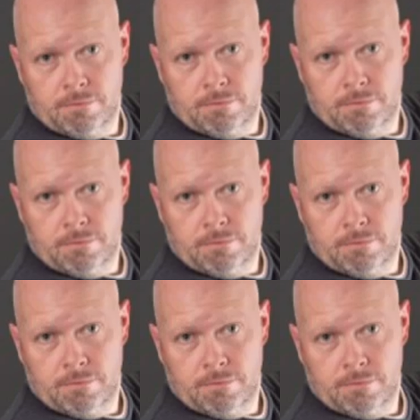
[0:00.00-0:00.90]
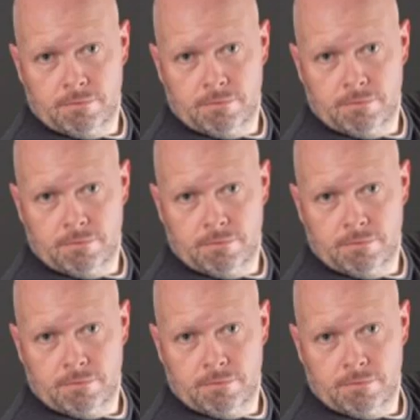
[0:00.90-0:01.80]

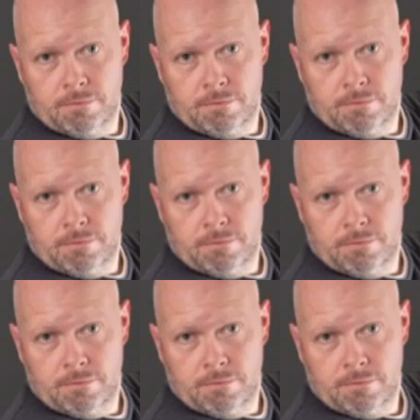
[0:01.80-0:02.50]
[no speech]